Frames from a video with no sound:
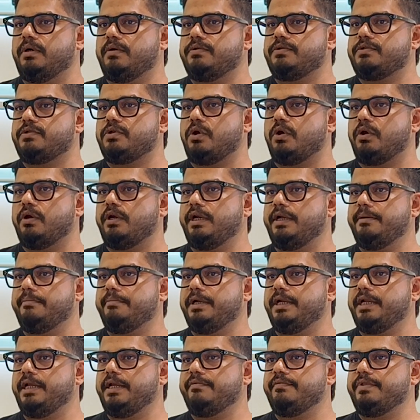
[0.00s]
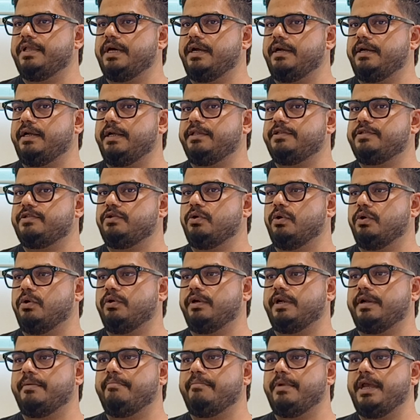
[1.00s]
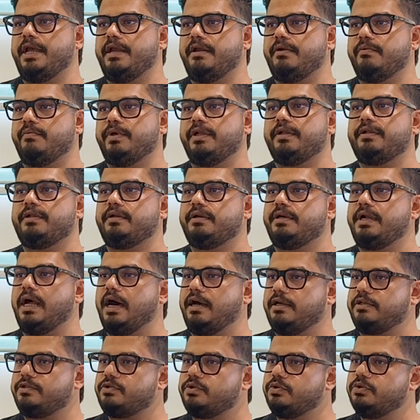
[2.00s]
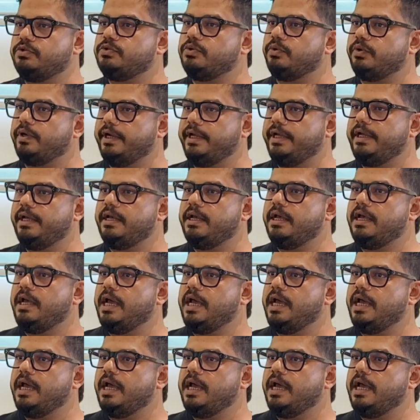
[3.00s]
strongly believe that it's going to remain with dark stores only.